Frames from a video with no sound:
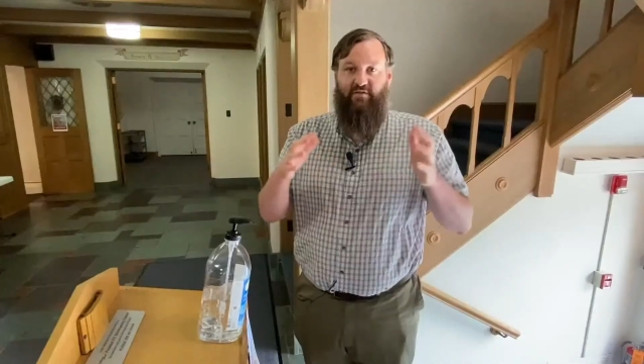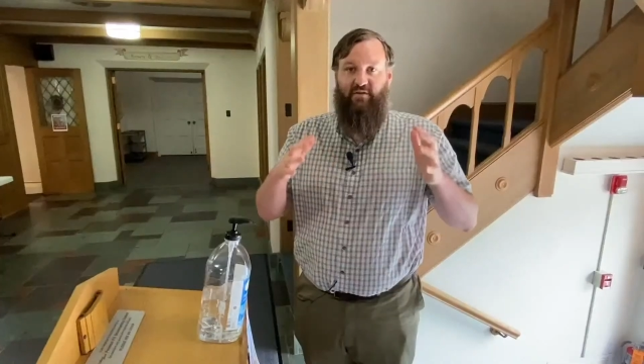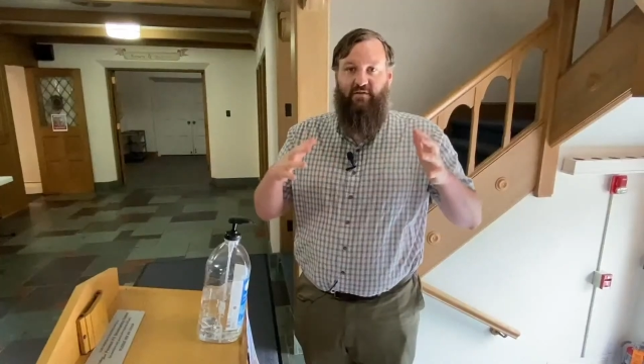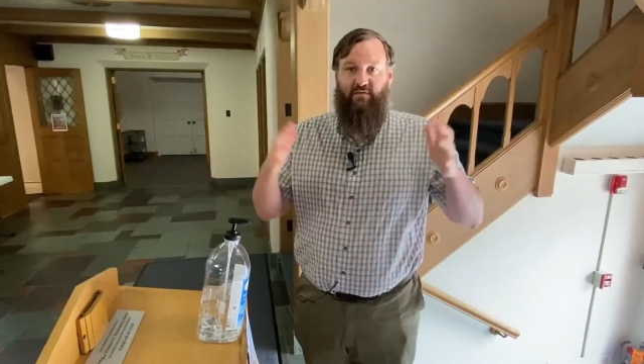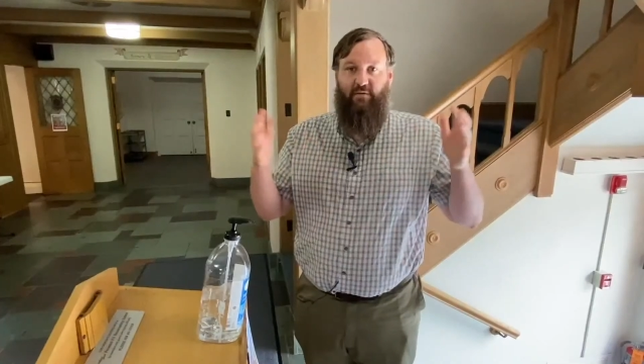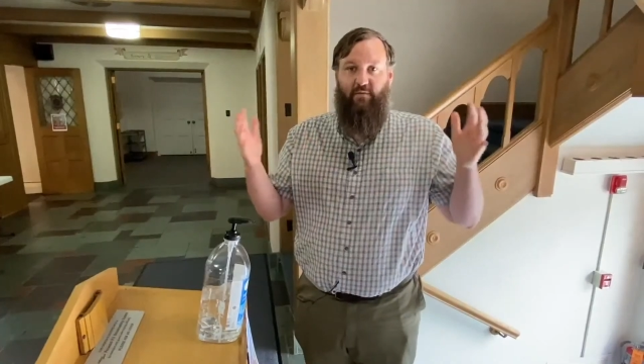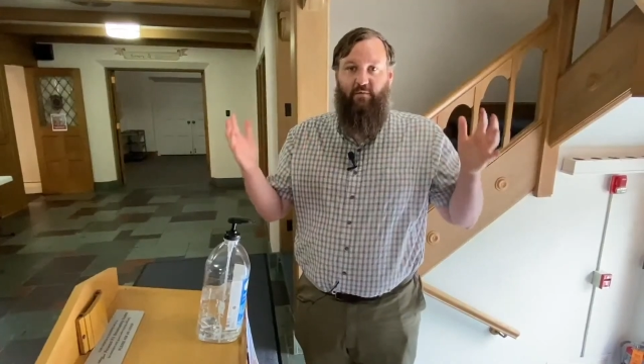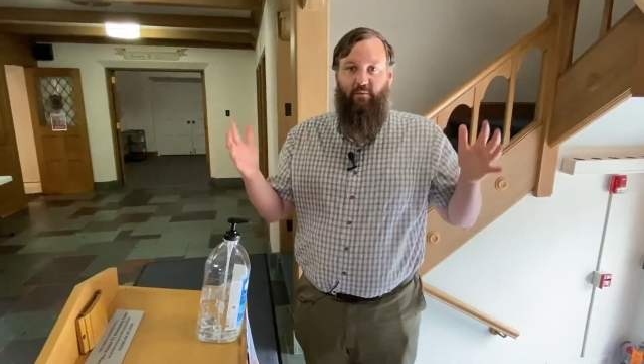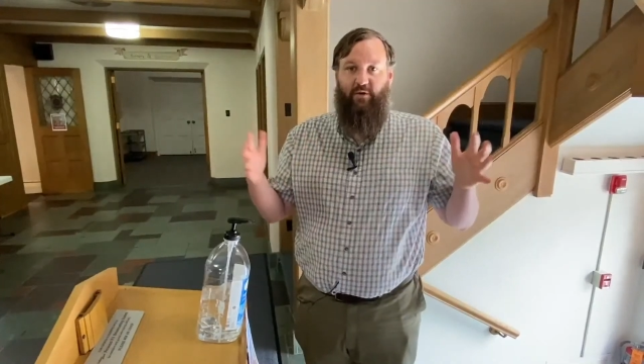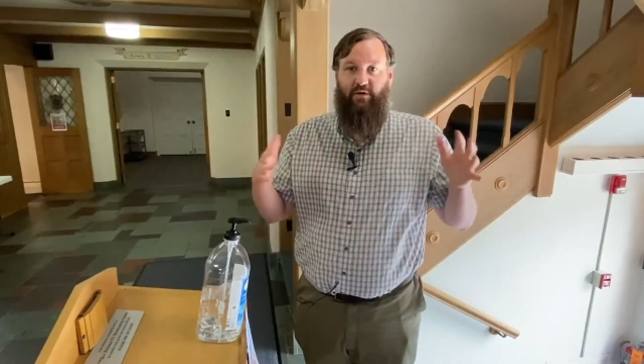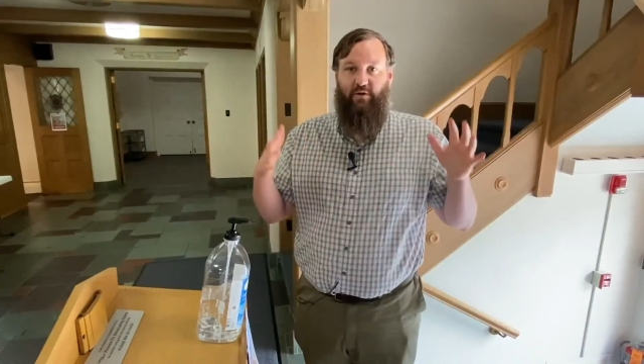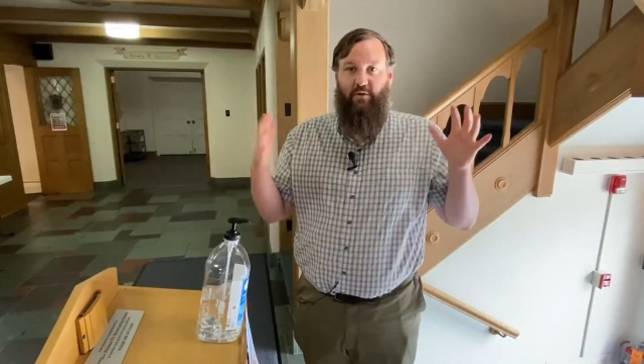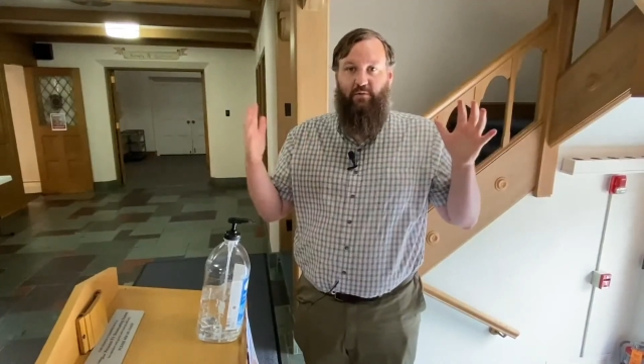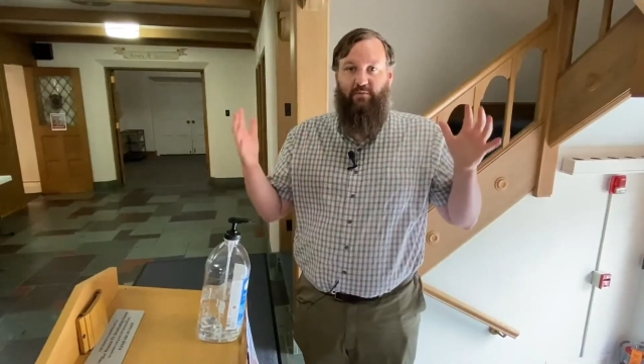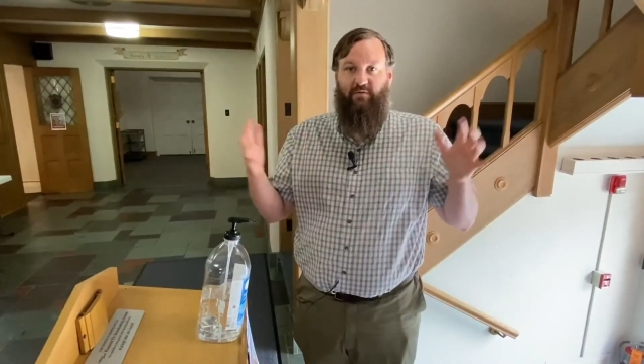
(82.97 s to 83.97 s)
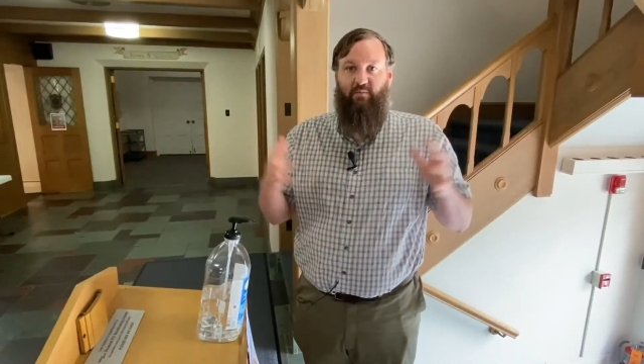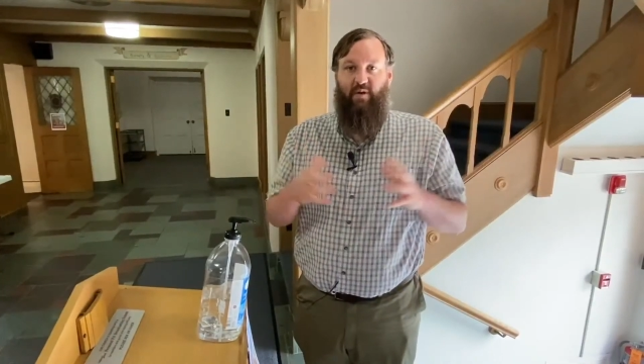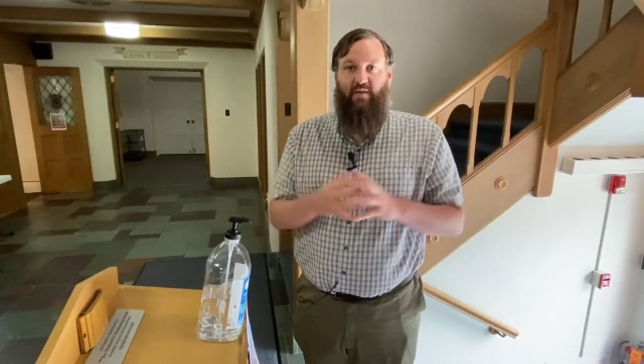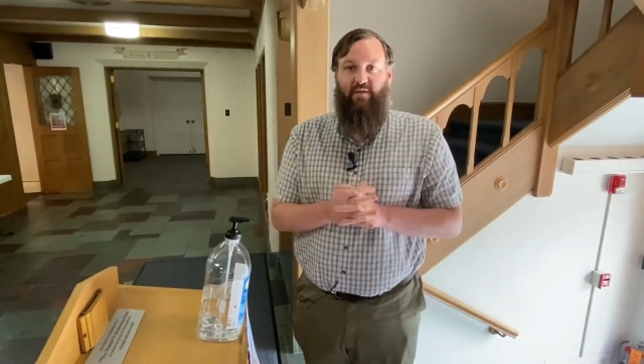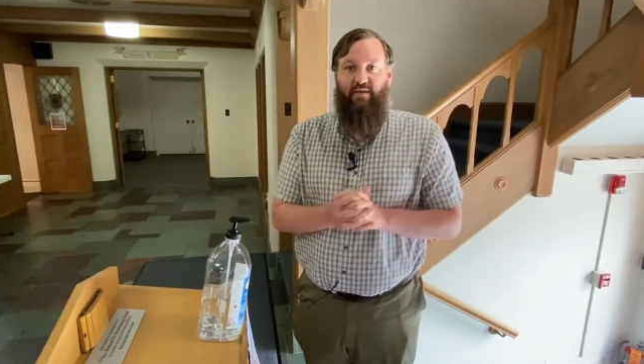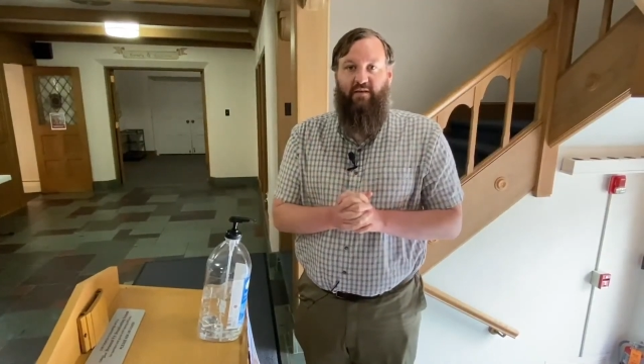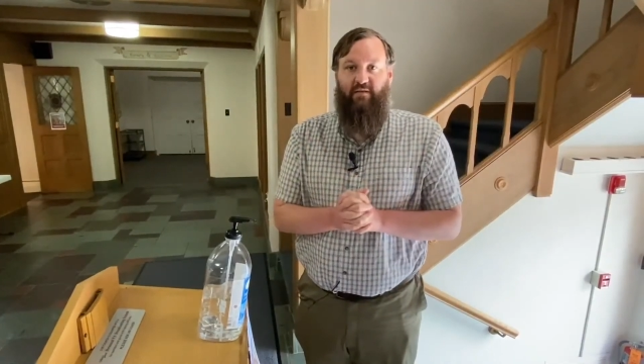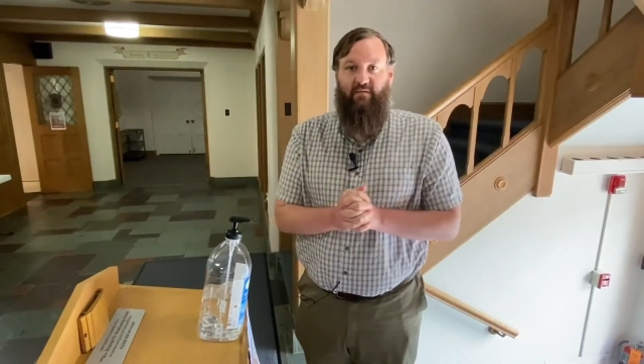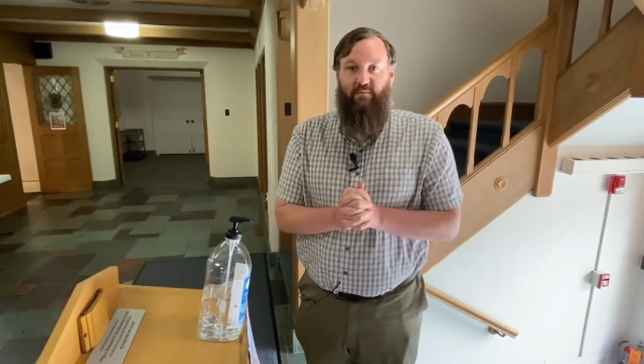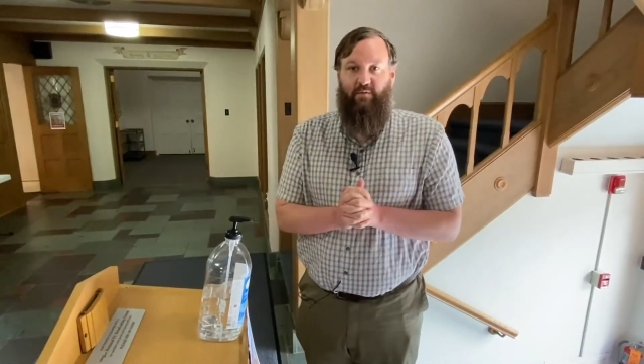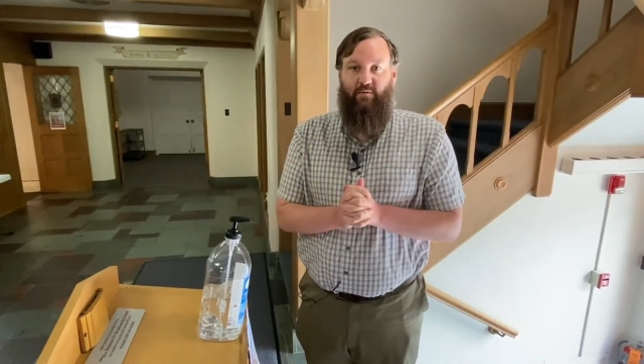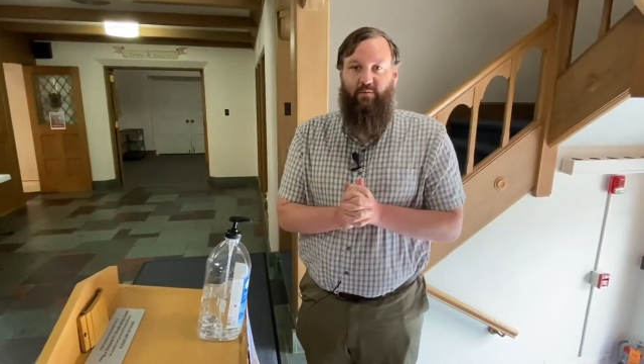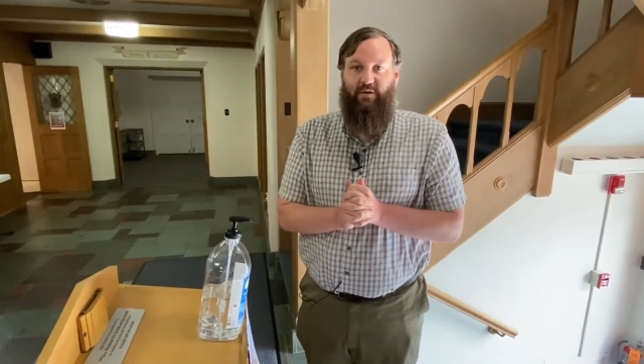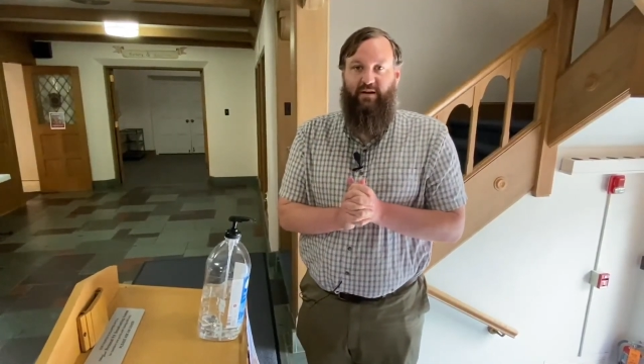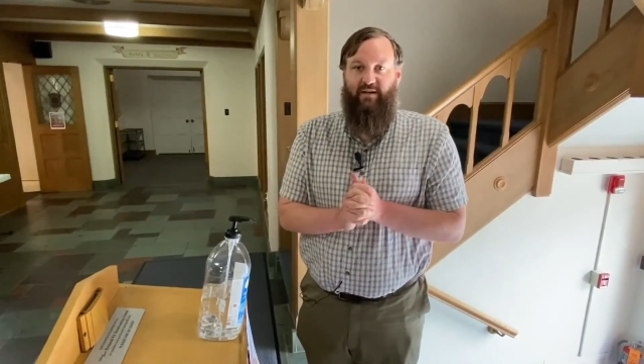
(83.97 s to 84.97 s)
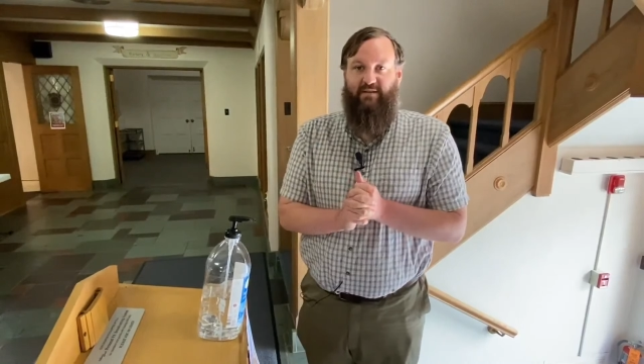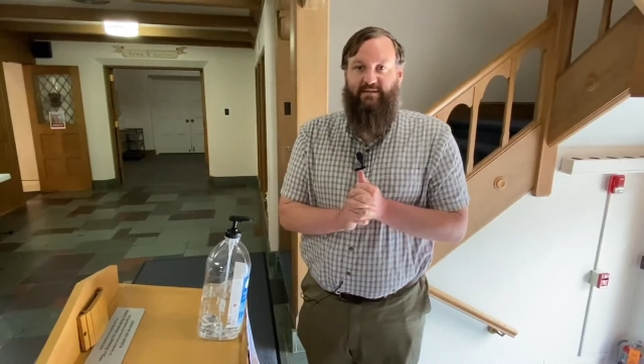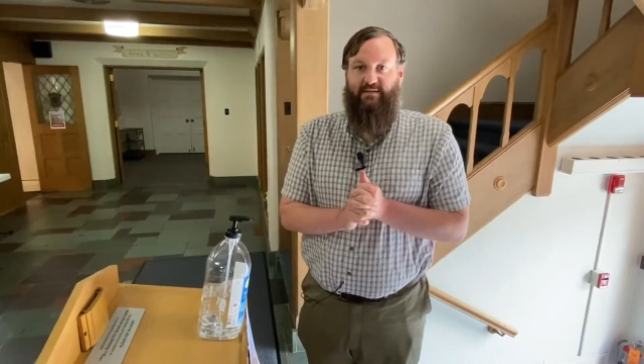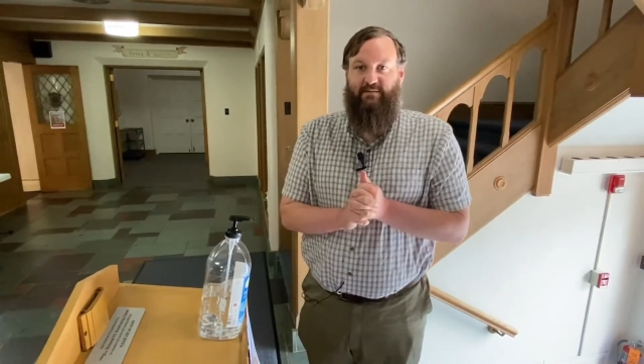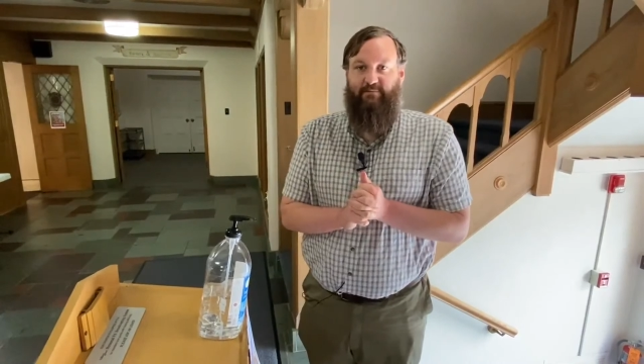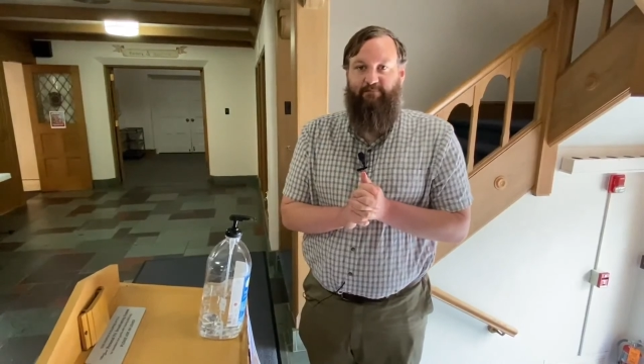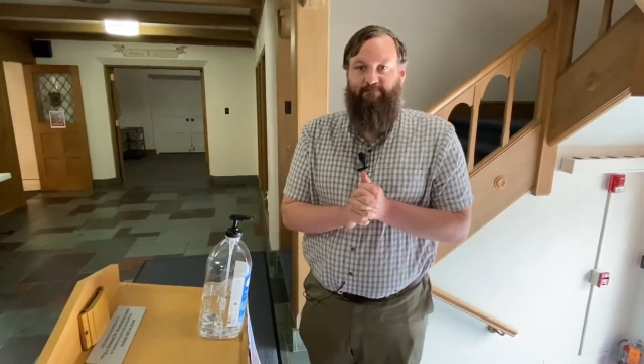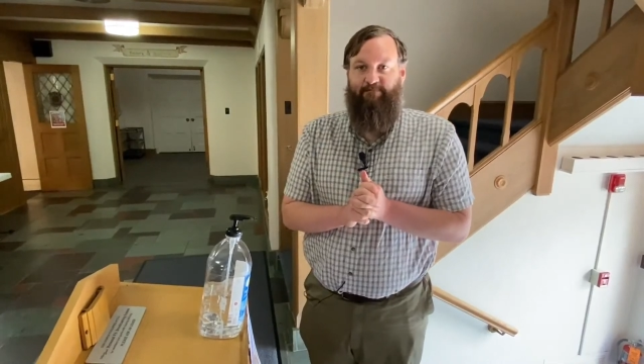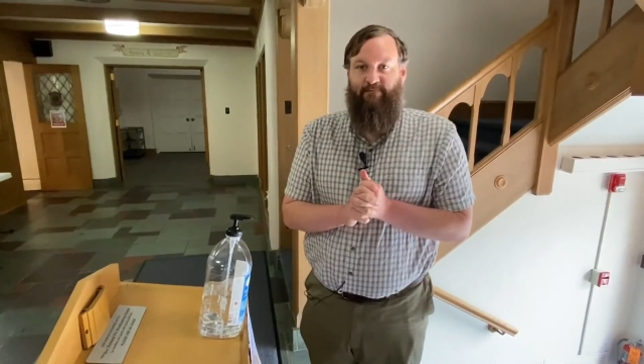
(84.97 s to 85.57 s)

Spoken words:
just so that we don't spread things between us.